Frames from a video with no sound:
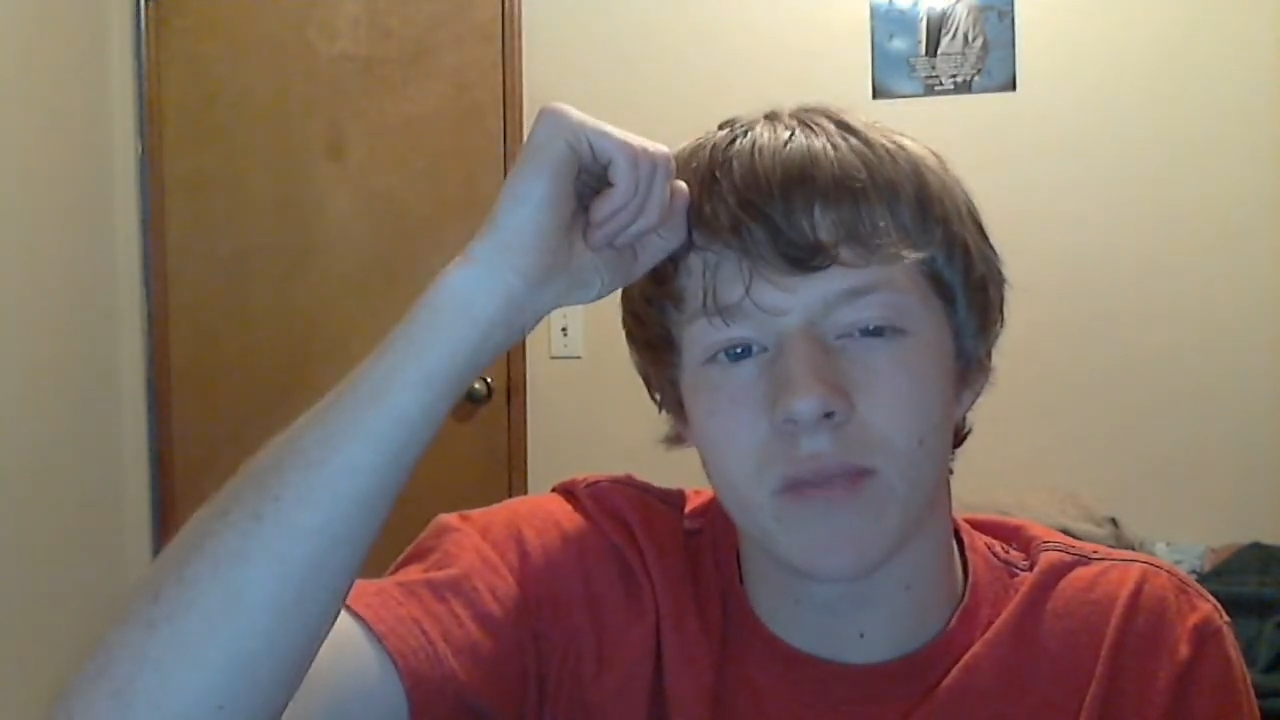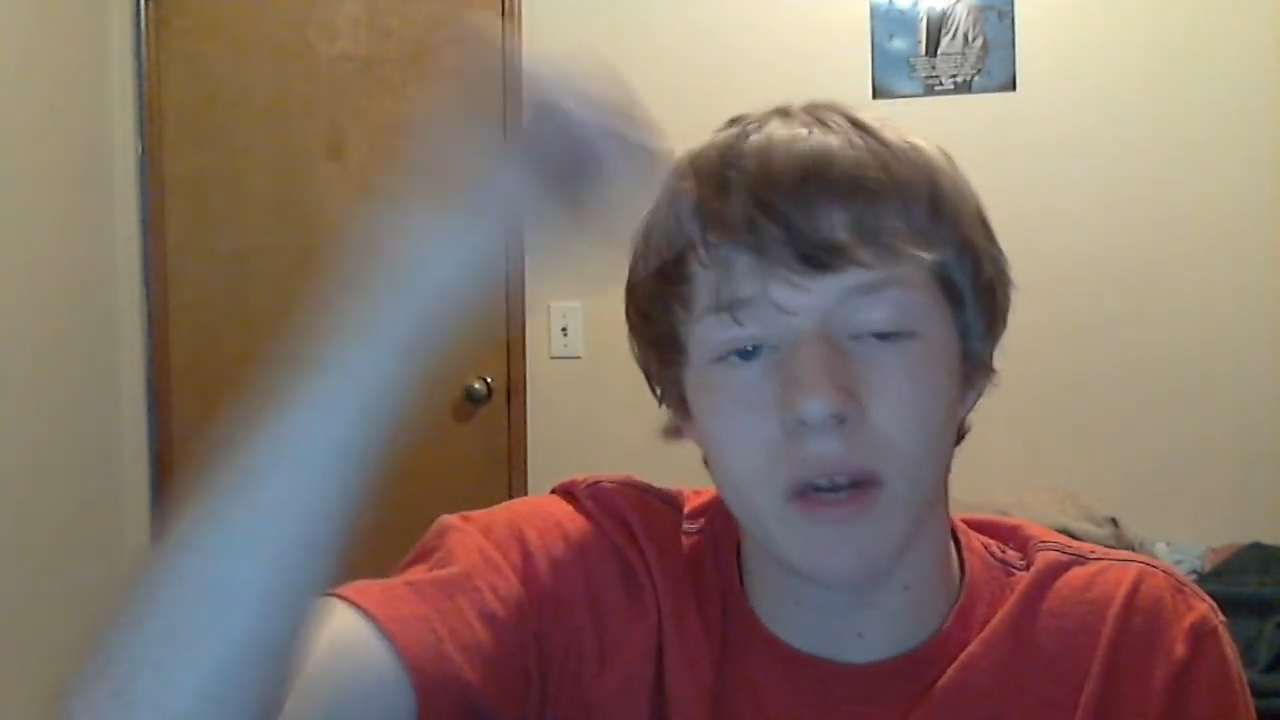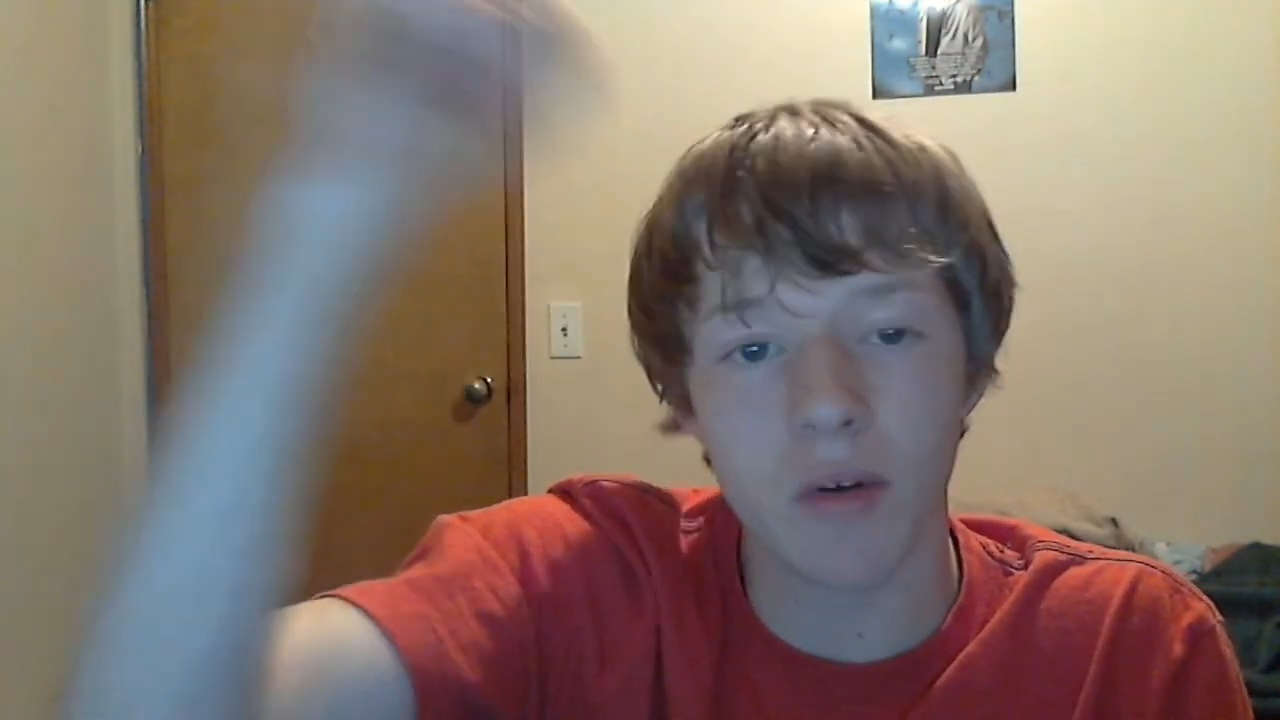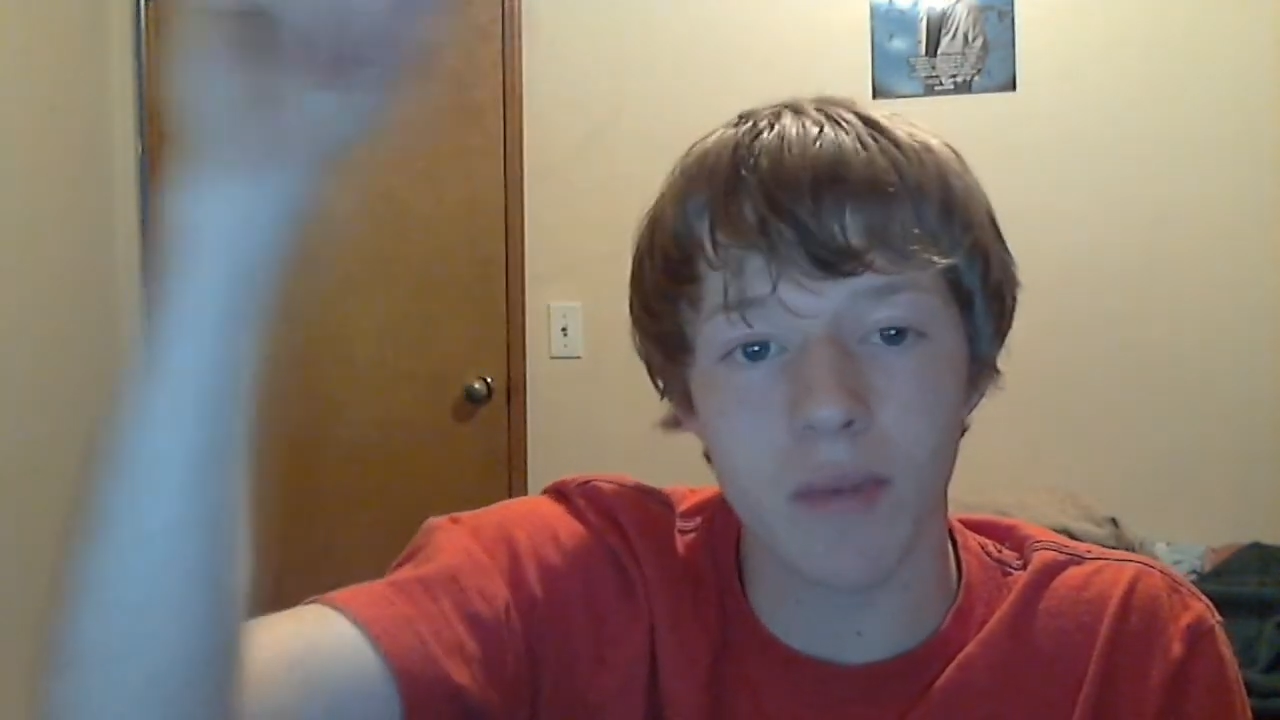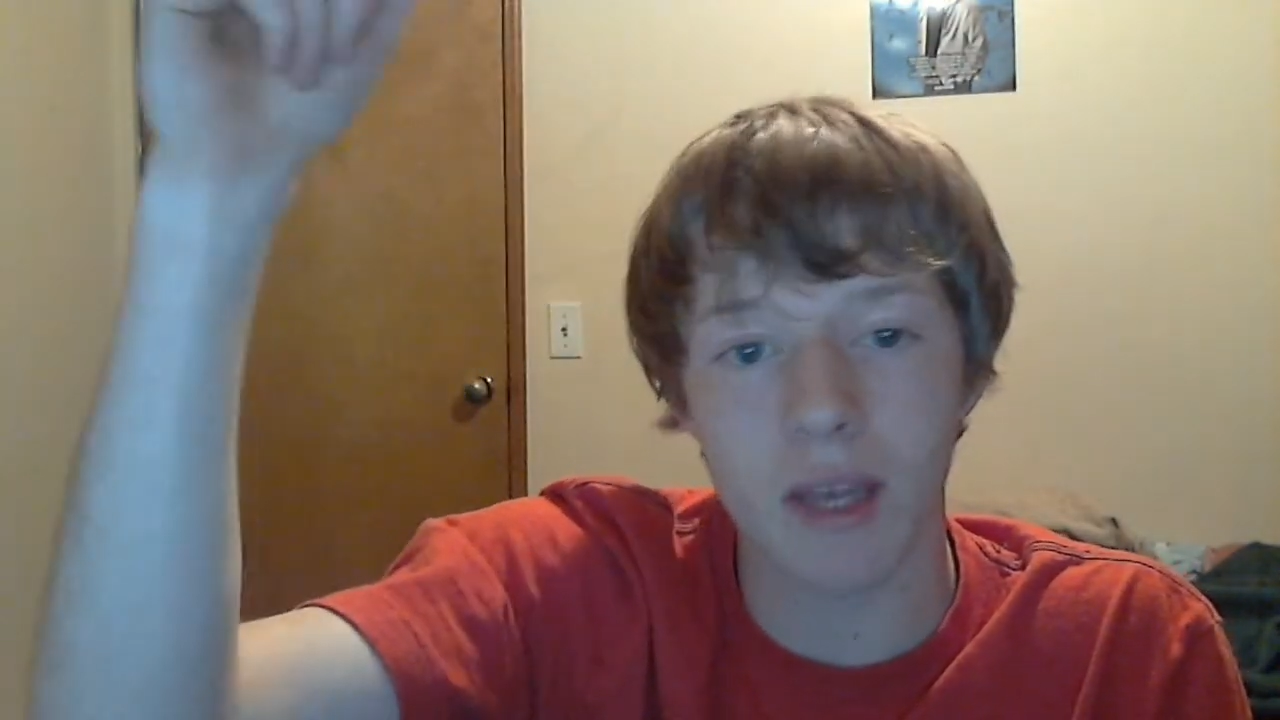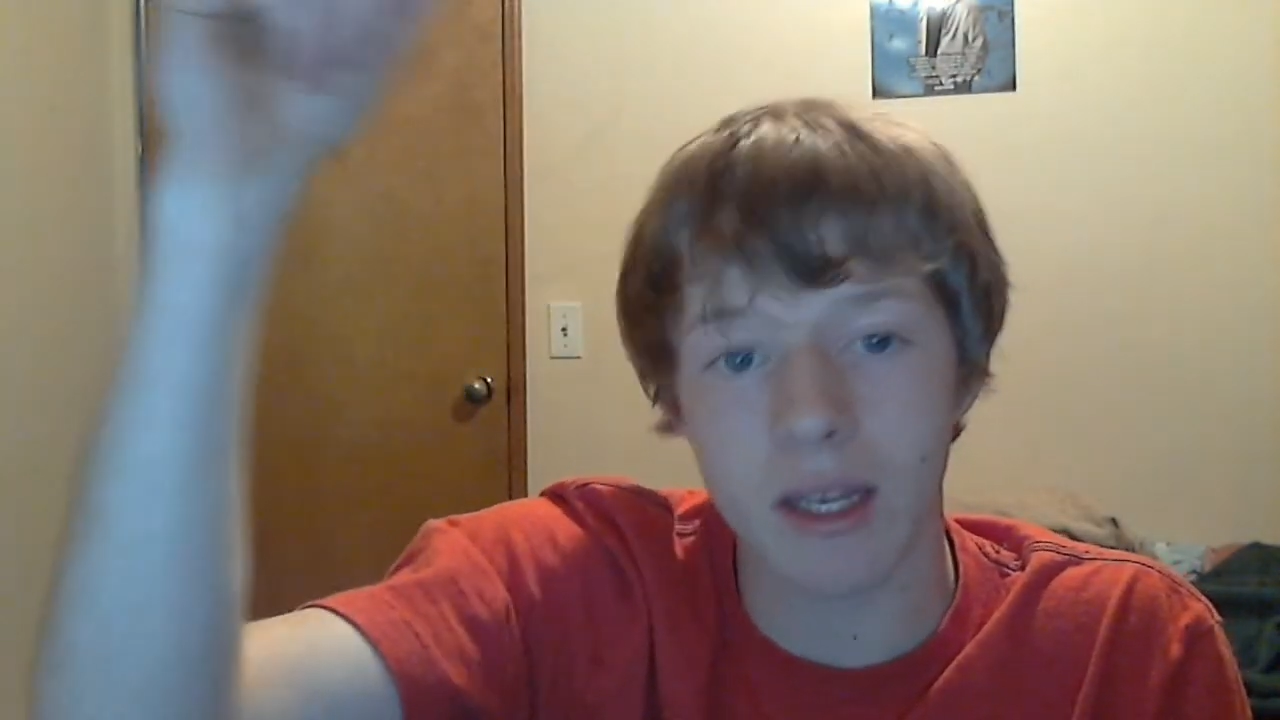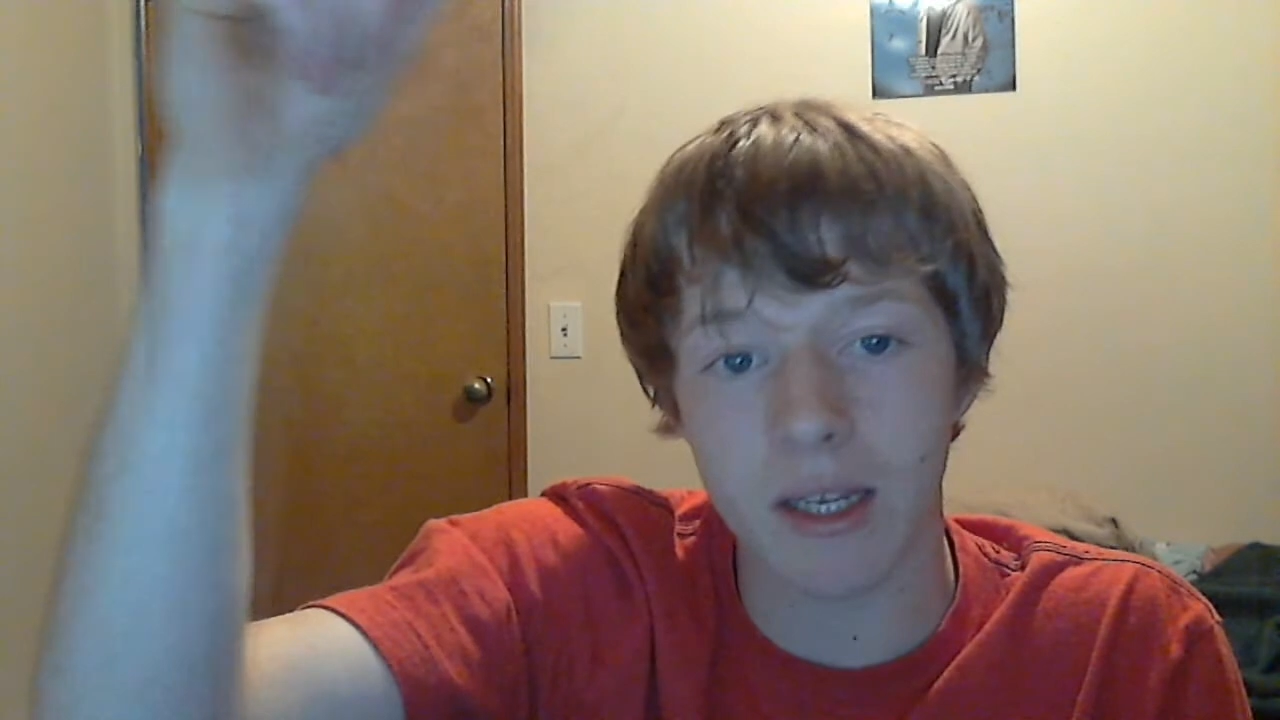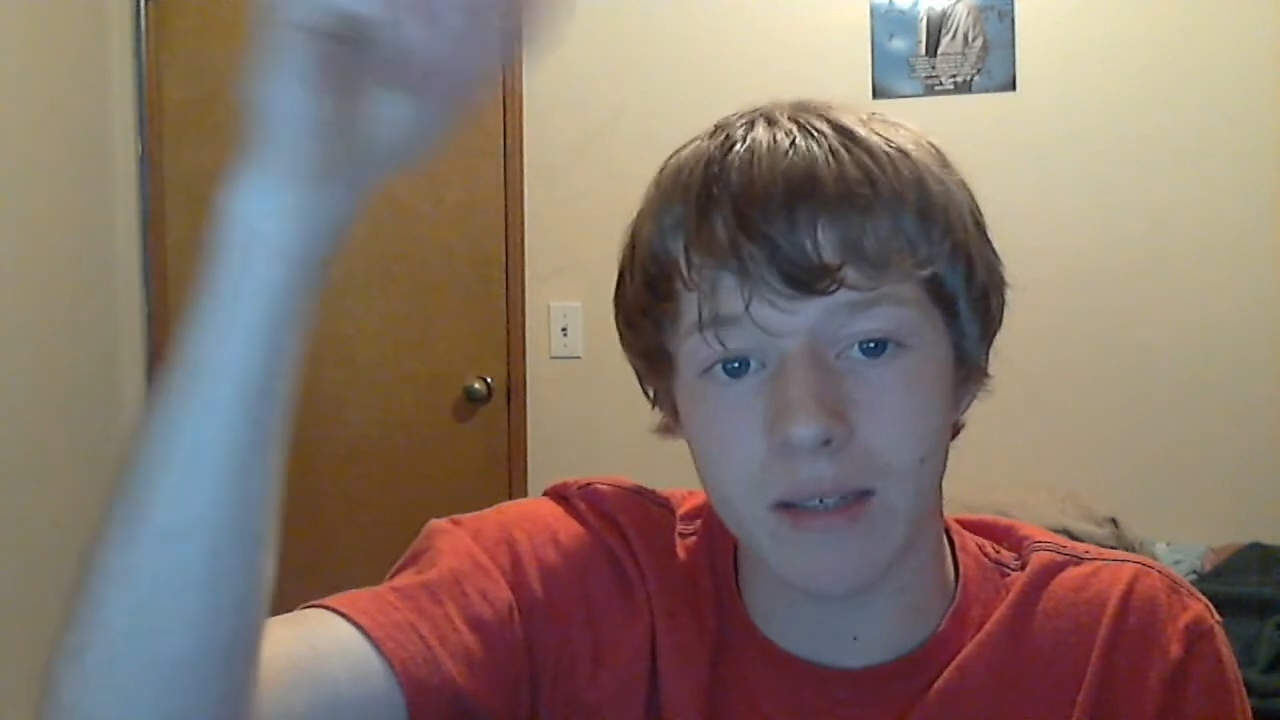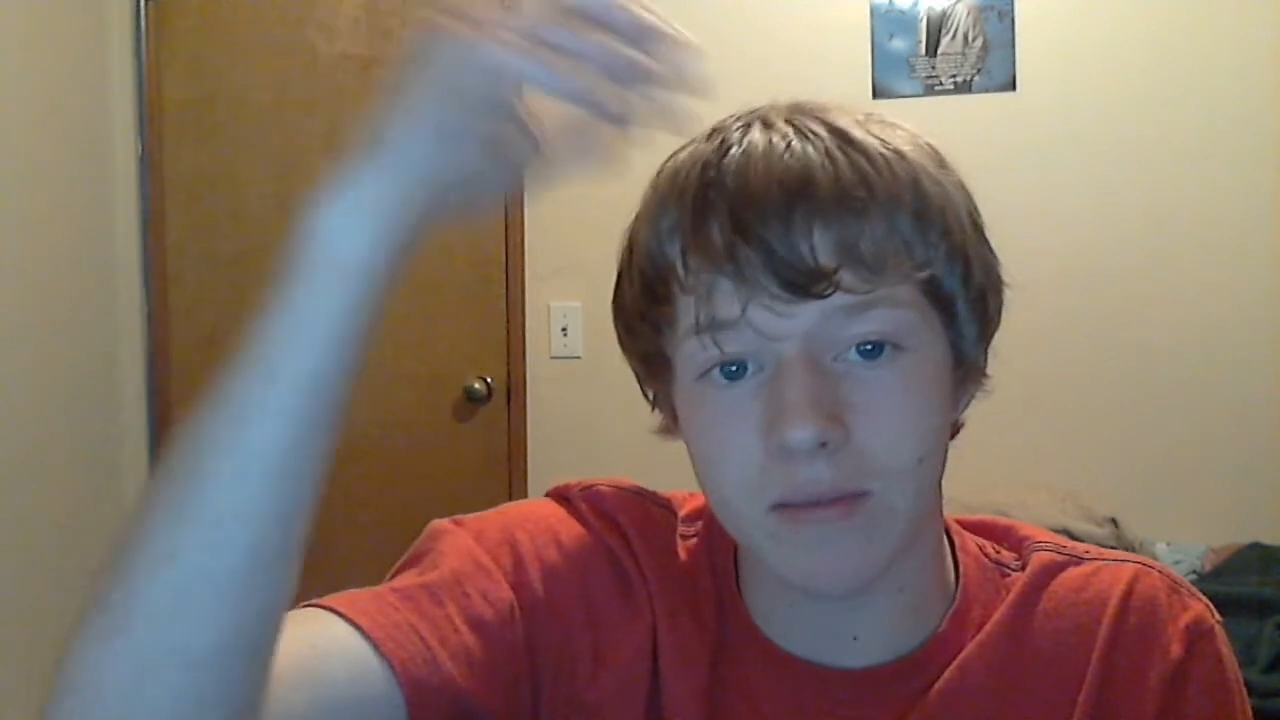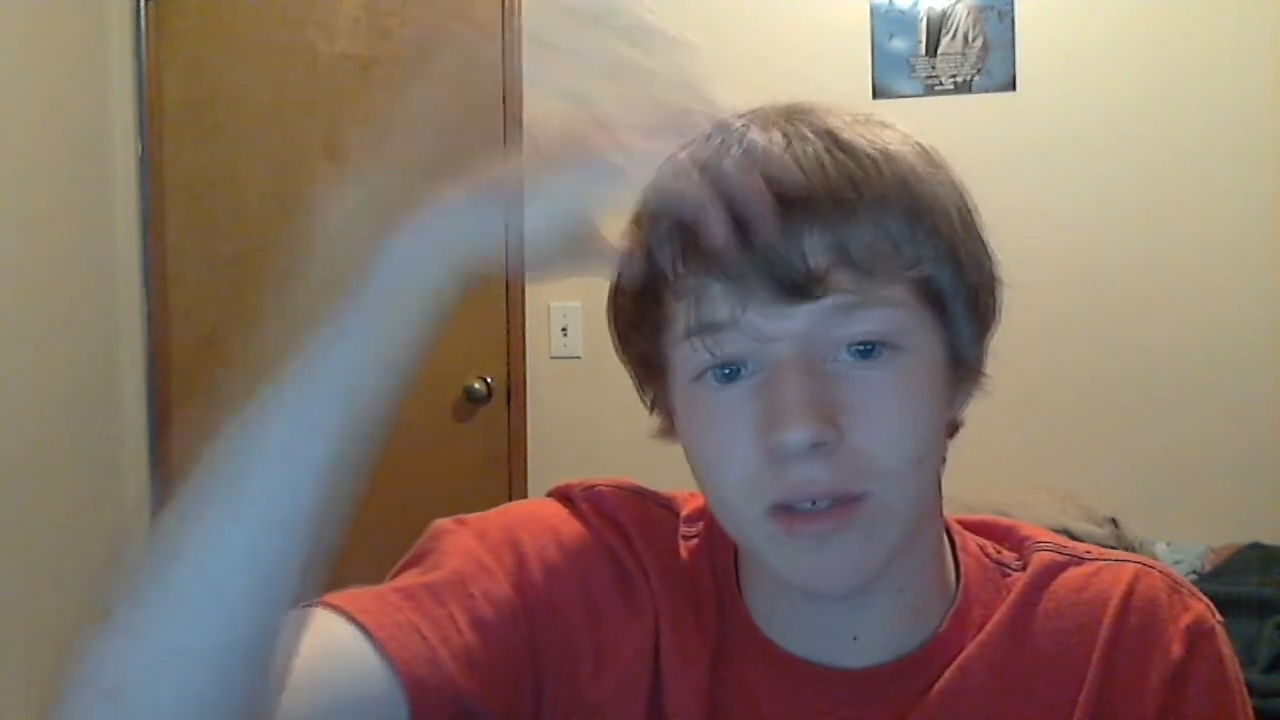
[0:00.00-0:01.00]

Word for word: But I won't be ending.